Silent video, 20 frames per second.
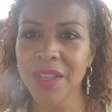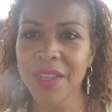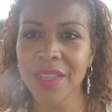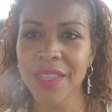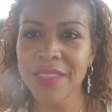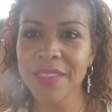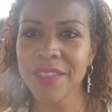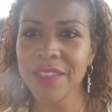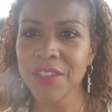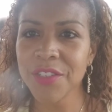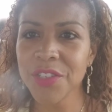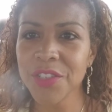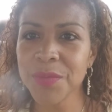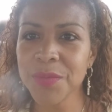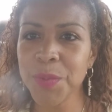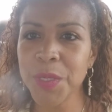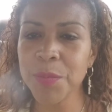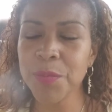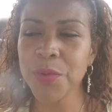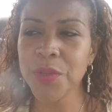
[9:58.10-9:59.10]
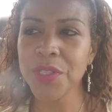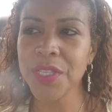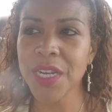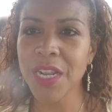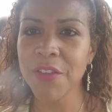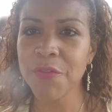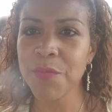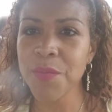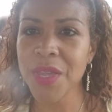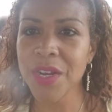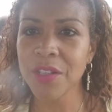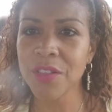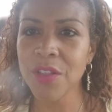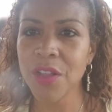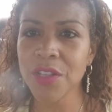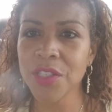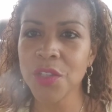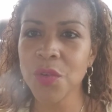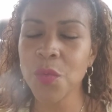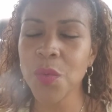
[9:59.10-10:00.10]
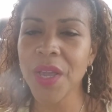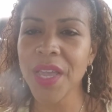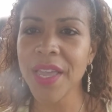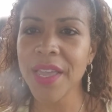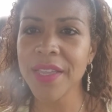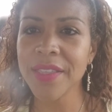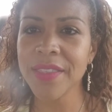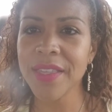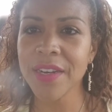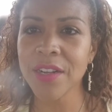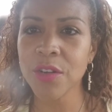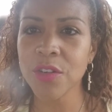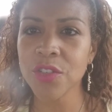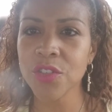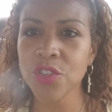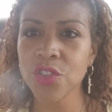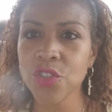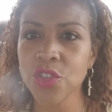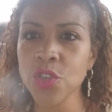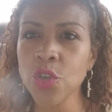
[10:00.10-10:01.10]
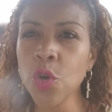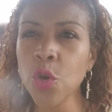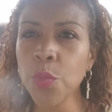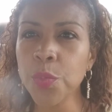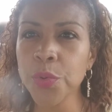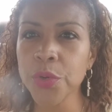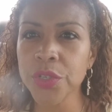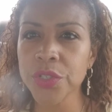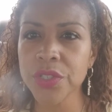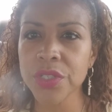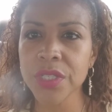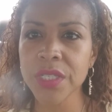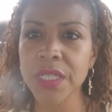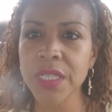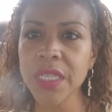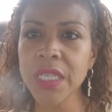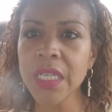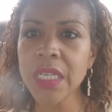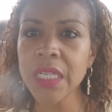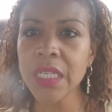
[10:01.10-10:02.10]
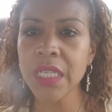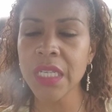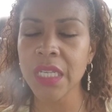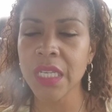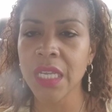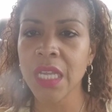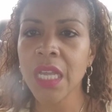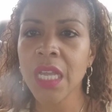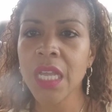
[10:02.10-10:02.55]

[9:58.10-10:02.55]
there's people that I've met along the way that are super skinny,